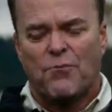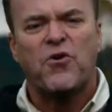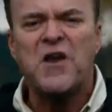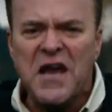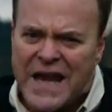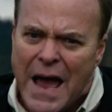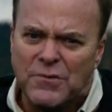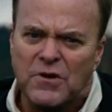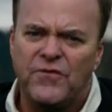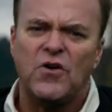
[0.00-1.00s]

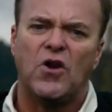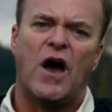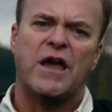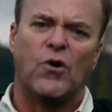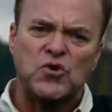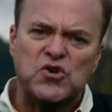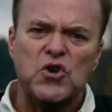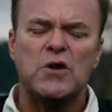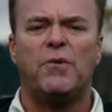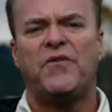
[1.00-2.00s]
pre-adapted, if you like, or
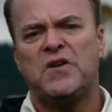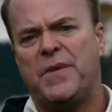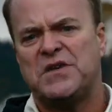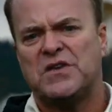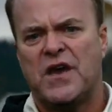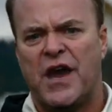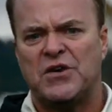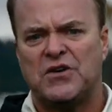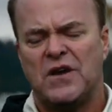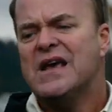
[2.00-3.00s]
suitable for
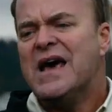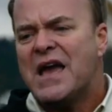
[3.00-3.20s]
domestication.